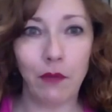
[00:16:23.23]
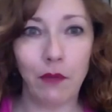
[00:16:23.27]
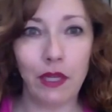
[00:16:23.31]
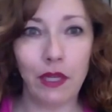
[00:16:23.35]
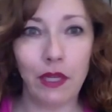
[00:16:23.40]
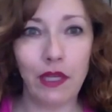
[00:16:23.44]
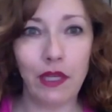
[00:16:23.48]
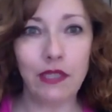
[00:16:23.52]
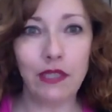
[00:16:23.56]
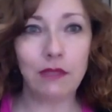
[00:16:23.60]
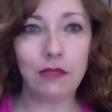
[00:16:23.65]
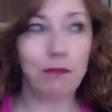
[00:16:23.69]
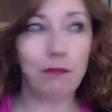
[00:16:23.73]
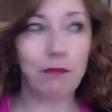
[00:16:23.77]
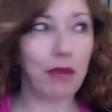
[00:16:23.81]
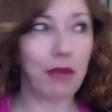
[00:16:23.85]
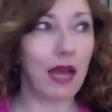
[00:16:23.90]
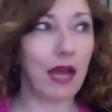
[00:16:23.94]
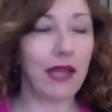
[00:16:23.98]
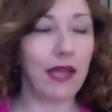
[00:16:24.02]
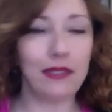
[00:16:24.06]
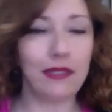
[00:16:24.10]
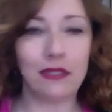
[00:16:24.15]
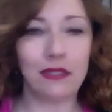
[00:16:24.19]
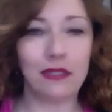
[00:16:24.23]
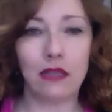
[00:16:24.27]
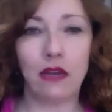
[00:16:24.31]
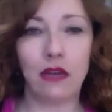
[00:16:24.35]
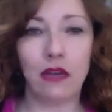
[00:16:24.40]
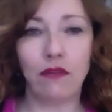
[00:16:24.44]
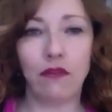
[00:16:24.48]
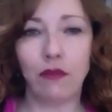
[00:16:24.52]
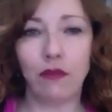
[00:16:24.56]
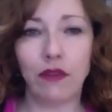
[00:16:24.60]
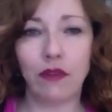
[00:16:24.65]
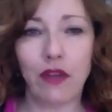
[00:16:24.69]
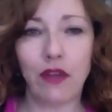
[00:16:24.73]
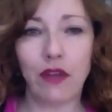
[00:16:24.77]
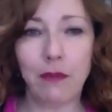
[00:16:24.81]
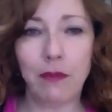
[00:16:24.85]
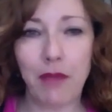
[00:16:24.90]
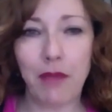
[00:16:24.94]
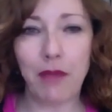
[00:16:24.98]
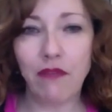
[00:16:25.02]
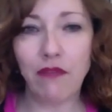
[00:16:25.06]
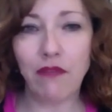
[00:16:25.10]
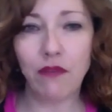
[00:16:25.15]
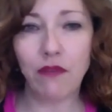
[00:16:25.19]
We need to buy stuff. We've got to
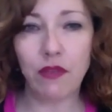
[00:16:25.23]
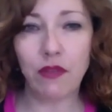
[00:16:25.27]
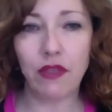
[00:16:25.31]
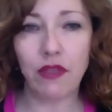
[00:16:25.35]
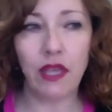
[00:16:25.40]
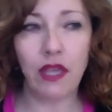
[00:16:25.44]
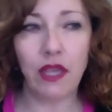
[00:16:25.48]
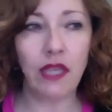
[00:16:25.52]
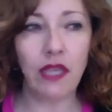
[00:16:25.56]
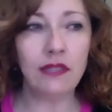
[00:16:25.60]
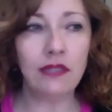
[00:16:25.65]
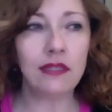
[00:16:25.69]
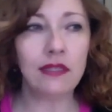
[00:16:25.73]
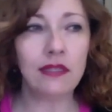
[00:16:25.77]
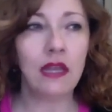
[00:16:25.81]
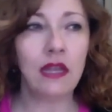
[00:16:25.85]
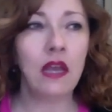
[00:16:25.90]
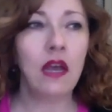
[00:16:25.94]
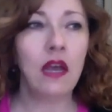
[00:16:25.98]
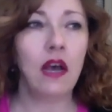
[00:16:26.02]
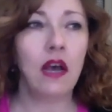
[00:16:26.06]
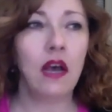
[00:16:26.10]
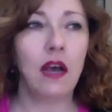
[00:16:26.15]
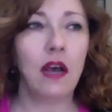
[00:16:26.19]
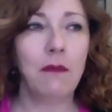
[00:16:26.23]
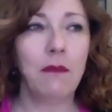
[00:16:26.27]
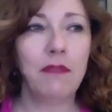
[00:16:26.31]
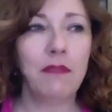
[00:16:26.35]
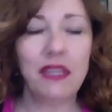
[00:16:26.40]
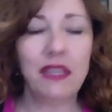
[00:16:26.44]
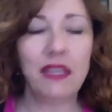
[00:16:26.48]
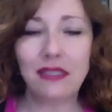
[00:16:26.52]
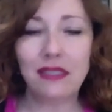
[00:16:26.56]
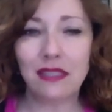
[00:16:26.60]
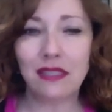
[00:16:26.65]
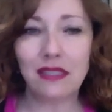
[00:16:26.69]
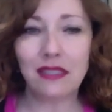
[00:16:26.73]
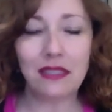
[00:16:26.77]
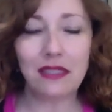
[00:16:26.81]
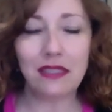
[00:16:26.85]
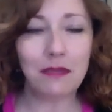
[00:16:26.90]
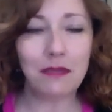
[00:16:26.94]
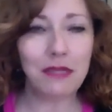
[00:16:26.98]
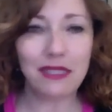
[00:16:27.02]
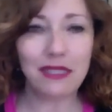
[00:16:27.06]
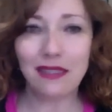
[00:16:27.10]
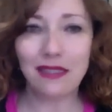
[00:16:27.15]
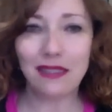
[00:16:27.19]
pay for things. This
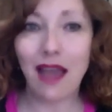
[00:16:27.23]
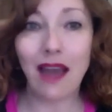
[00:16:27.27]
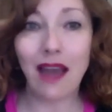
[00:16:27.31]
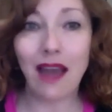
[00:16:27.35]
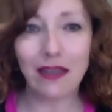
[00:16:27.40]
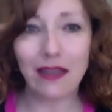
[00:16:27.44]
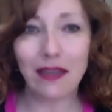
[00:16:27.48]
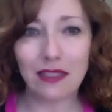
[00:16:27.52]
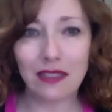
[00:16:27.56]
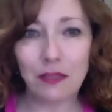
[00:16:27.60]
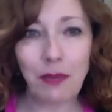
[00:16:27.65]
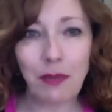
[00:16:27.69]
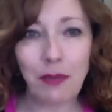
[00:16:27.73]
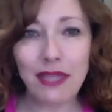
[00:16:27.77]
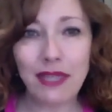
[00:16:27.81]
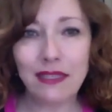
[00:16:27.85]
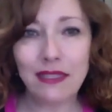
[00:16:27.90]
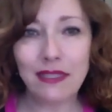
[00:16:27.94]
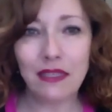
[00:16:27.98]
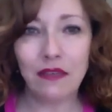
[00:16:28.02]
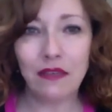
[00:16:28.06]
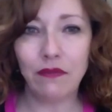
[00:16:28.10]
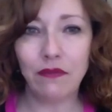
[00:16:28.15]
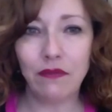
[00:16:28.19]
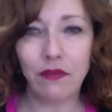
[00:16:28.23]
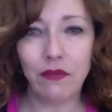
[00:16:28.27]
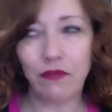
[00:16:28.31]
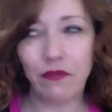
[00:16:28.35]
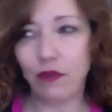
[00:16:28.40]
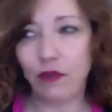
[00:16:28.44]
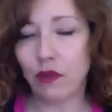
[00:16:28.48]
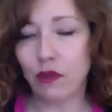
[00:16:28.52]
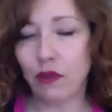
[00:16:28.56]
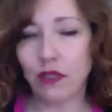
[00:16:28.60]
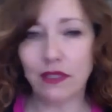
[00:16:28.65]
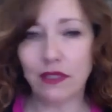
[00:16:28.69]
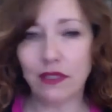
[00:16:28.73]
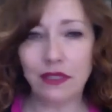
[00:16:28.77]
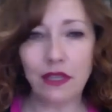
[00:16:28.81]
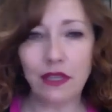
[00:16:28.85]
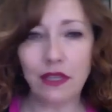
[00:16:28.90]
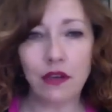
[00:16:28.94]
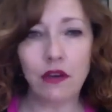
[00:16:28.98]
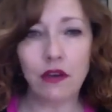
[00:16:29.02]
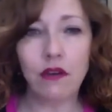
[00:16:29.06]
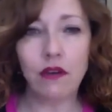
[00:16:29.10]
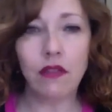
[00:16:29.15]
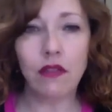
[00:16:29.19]
system is not expensive if you
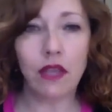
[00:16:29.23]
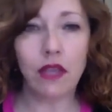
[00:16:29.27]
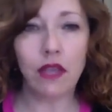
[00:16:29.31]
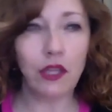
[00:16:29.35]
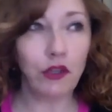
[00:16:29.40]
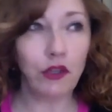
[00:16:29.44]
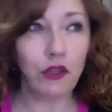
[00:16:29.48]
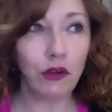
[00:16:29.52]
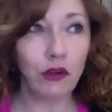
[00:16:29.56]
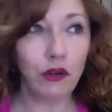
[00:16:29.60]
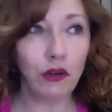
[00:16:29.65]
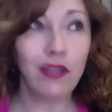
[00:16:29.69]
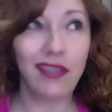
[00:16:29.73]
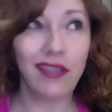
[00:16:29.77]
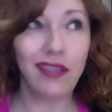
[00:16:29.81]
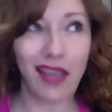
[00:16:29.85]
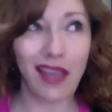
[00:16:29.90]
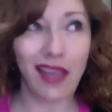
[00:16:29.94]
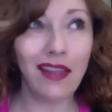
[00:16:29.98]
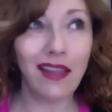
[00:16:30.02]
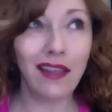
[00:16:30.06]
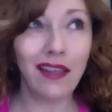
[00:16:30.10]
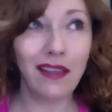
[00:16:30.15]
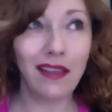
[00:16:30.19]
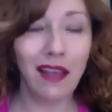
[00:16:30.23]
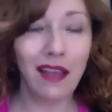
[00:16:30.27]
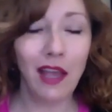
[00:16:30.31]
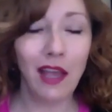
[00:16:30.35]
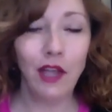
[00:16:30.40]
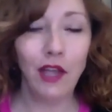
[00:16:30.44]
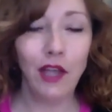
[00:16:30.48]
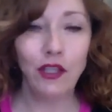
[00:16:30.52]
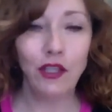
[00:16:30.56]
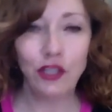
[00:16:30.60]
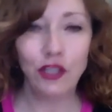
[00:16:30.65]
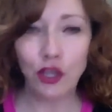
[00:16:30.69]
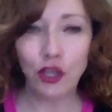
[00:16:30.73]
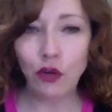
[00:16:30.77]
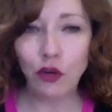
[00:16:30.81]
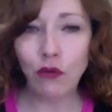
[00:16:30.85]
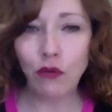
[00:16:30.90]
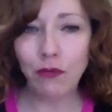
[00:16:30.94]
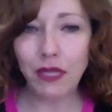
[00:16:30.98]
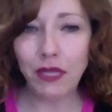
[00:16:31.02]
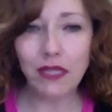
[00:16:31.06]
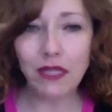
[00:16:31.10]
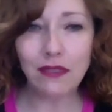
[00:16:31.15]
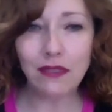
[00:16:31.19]
consider that you're getting 2
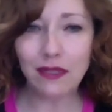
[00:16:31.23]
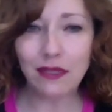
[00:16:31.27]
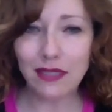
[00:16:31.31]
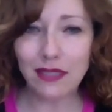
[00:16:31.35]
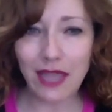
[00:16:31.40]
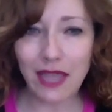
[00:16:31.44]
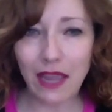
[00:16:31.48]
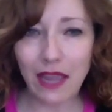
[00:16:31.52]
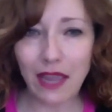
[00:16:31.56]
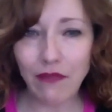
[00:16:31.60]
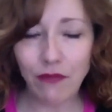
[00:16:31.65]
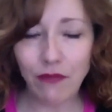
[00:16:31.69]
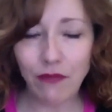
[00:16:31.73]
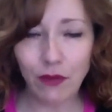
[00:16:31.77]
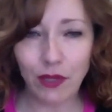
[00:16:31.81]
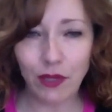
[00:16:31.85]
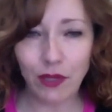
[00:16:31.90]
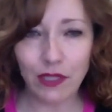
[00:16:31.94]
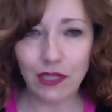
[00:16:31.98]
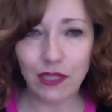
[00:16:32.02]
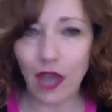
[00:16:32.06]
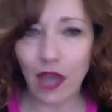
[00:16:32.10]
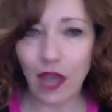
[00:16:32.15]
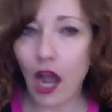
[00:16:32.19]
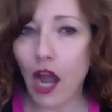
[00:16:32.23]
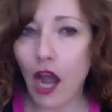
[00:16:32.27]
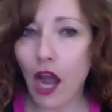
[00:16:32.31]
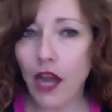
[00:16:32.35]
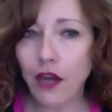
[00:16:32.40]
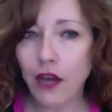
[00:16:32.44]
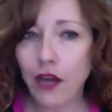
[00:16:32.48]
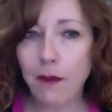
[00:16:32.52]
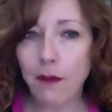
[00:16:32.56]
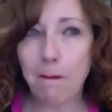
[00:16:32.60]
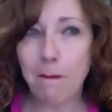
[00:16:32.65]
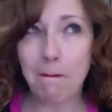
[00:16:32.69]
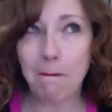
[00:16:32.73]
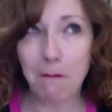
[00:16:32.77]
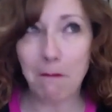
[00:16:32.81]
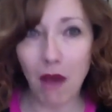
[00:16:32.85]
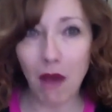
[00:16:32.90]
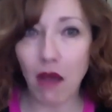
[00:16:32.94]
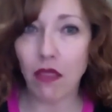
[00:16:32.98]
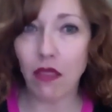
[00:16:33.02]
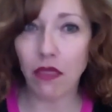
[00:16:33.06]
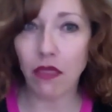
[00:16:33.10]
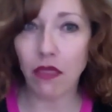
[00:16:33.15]
meals a day for an entire month.